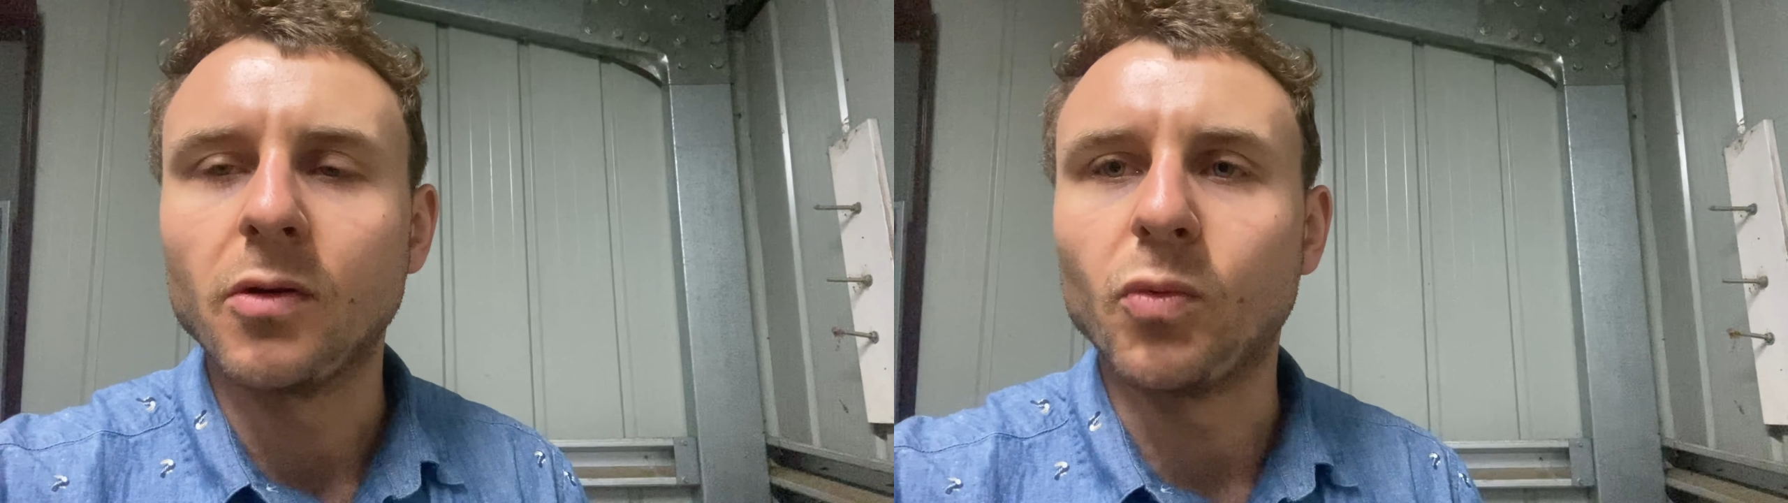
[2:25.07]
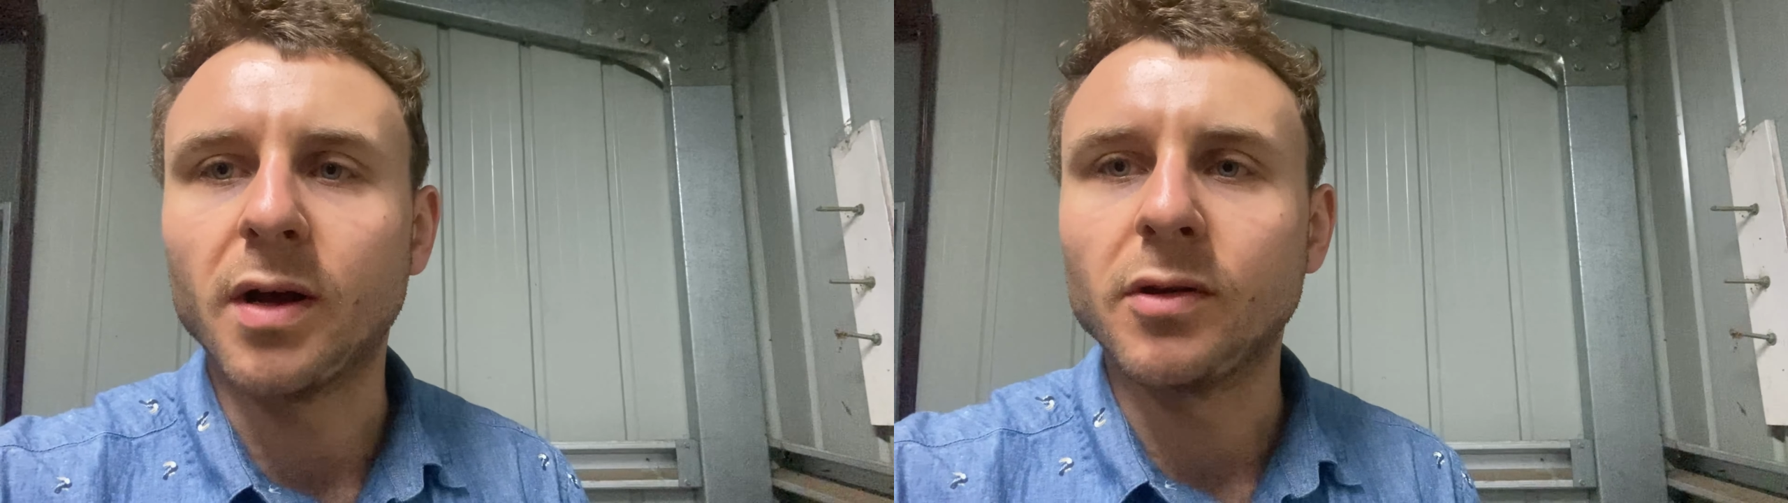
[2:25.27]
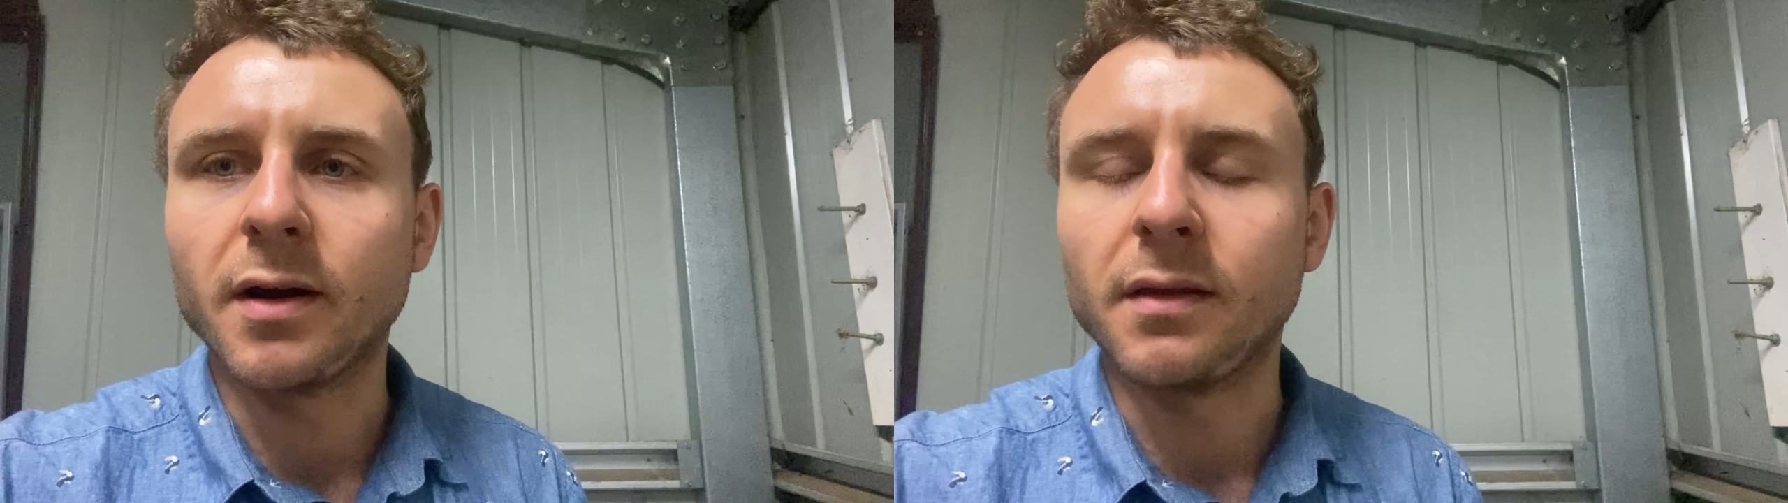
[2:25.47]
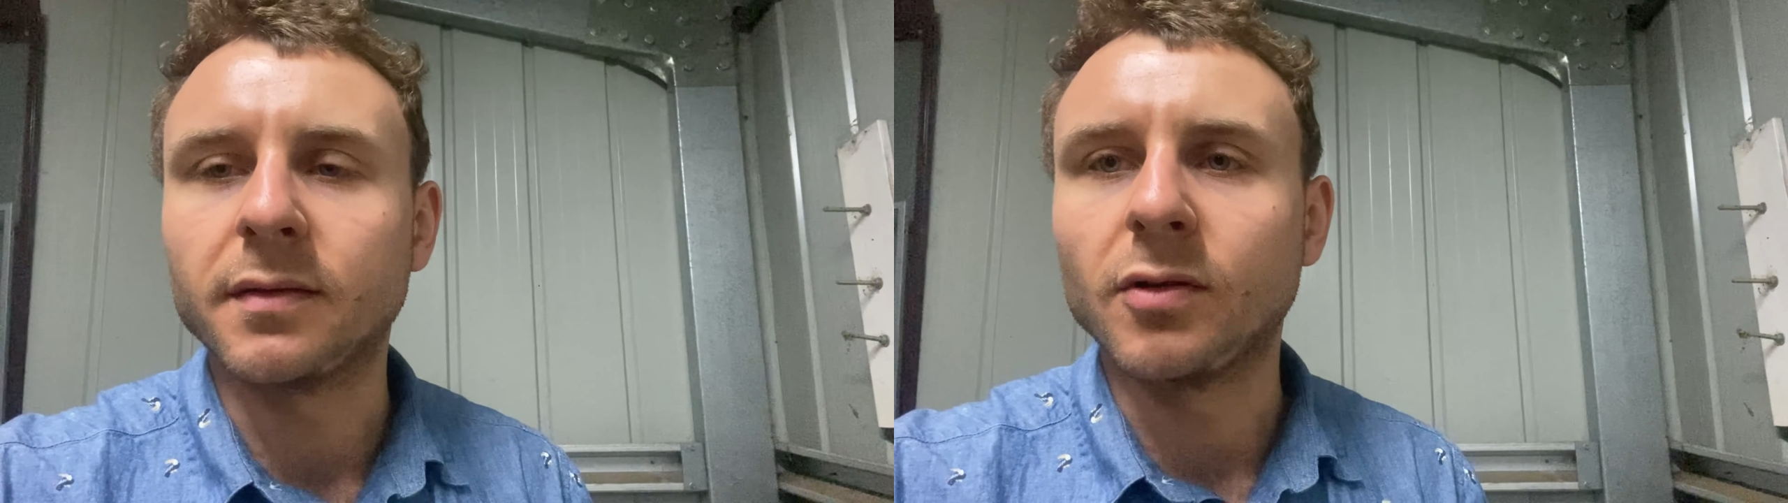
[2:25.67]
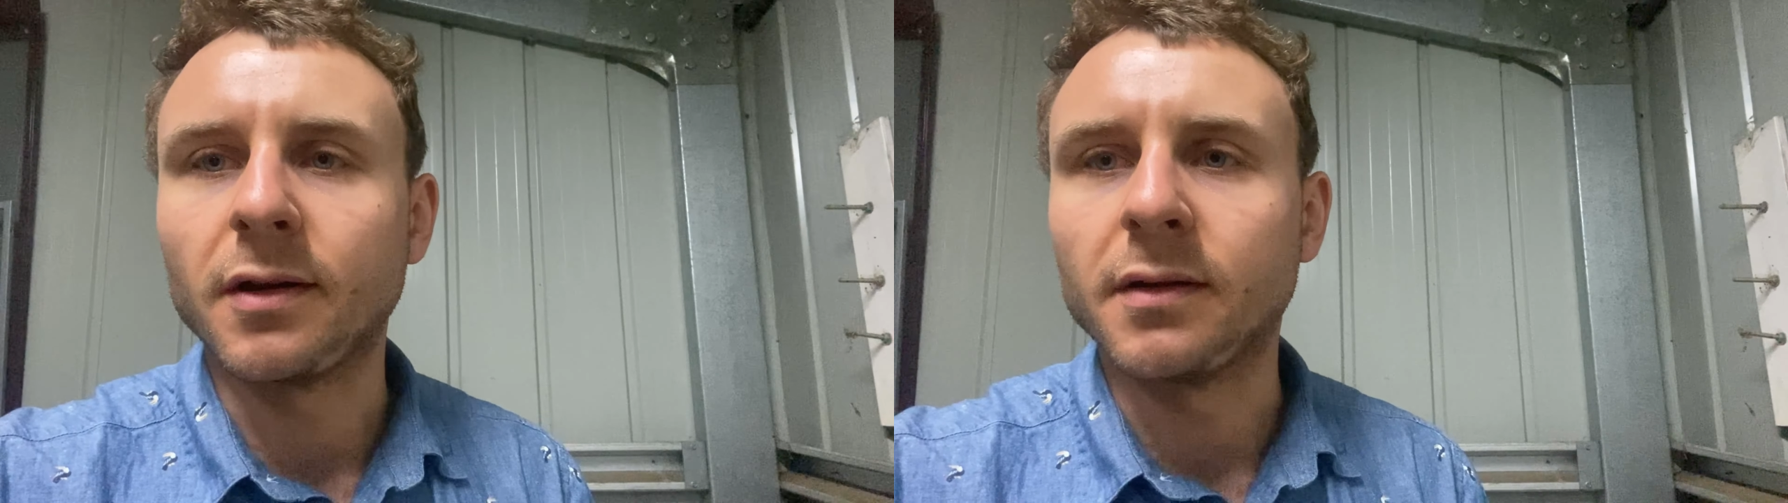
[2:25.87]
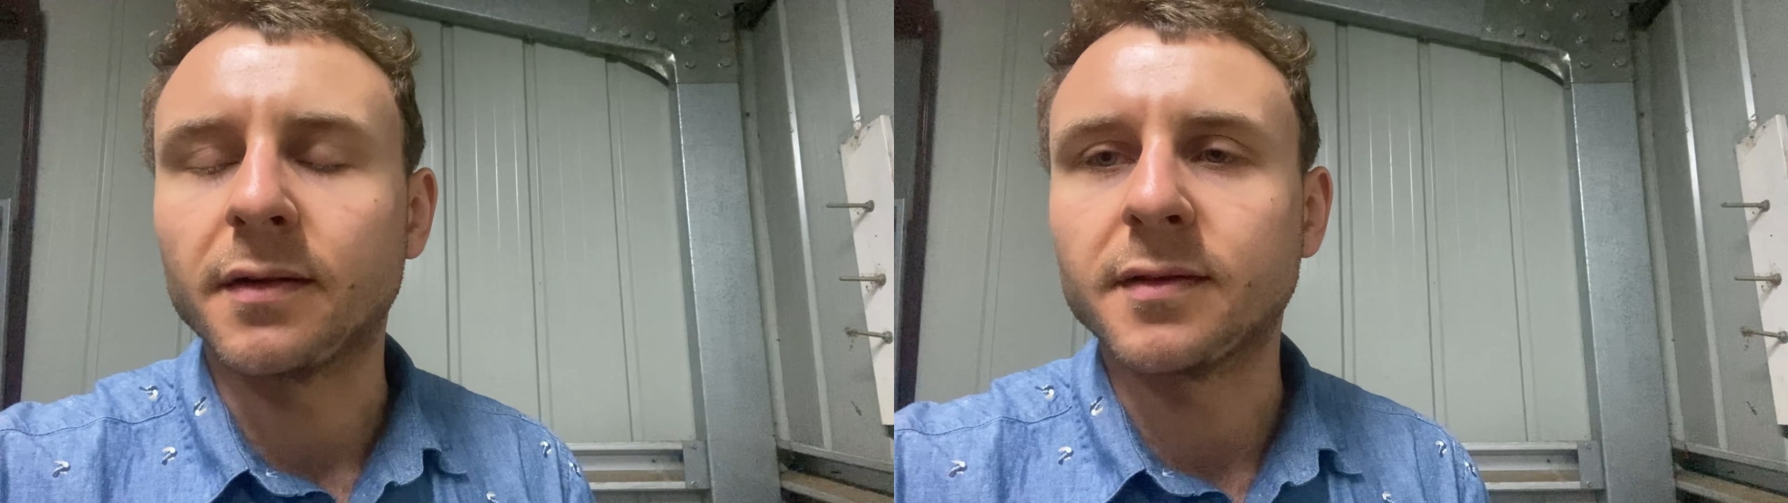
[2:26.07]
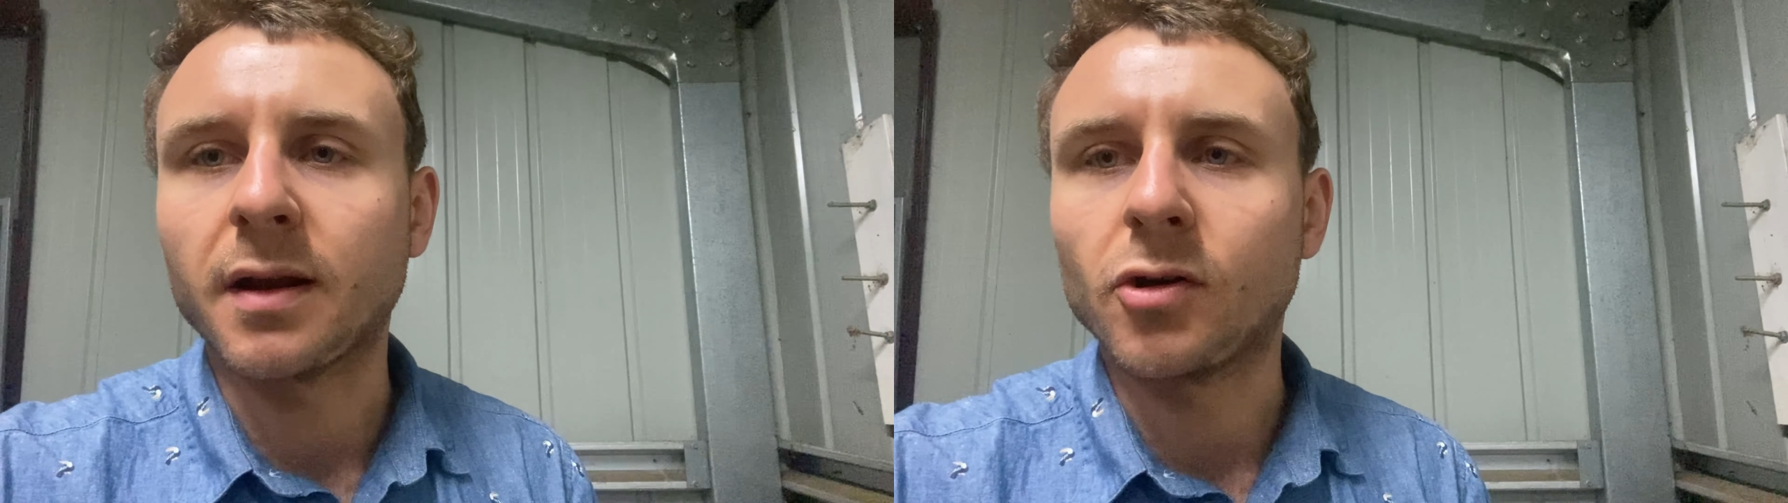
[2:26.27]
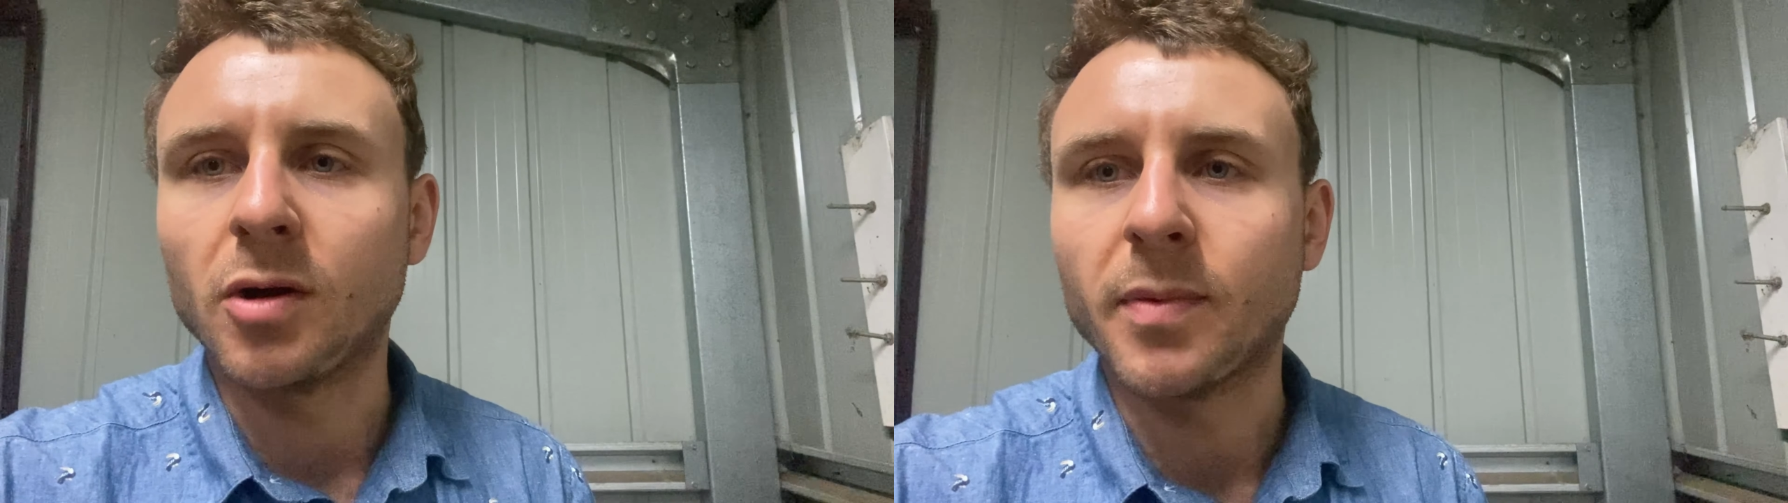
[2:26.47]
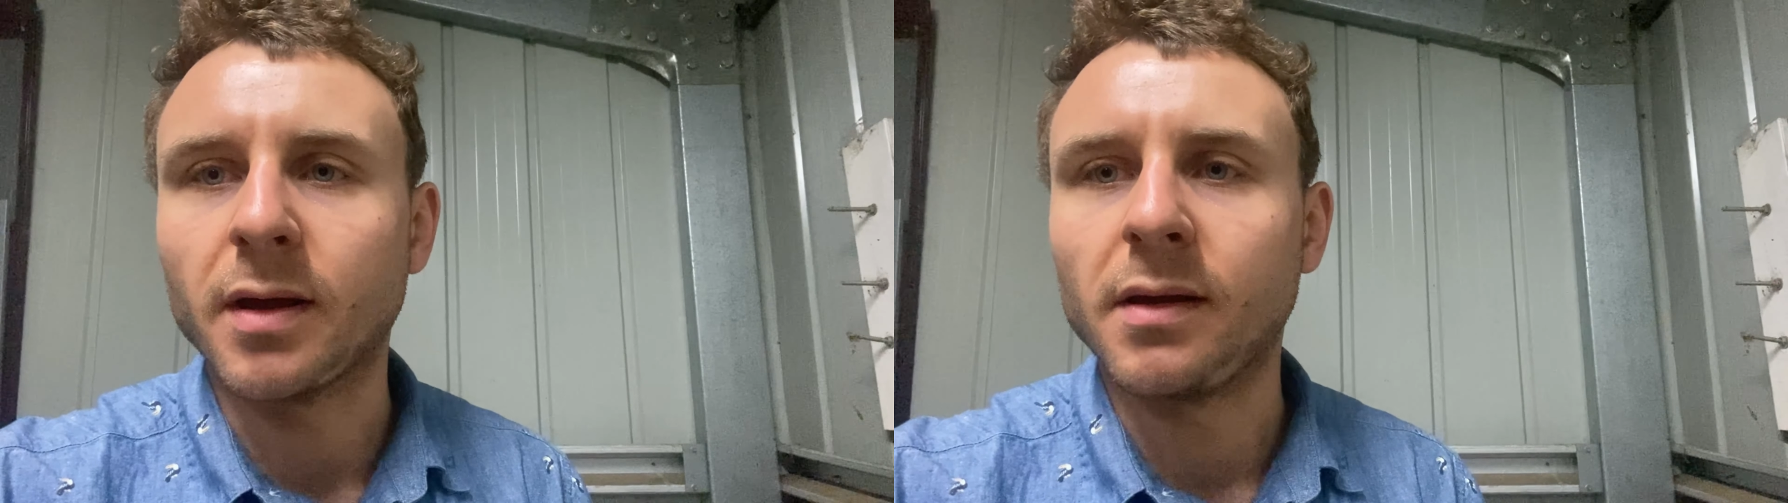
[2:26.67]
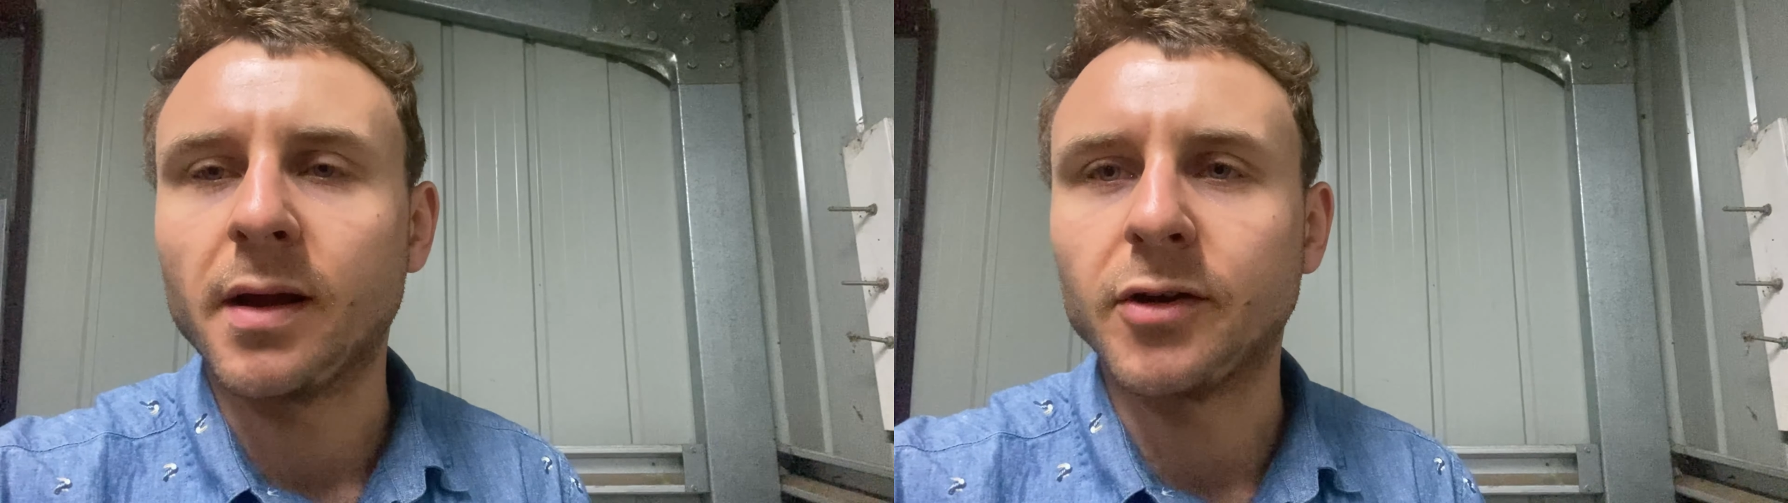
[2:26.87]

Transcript: One, I didn't assign a static IP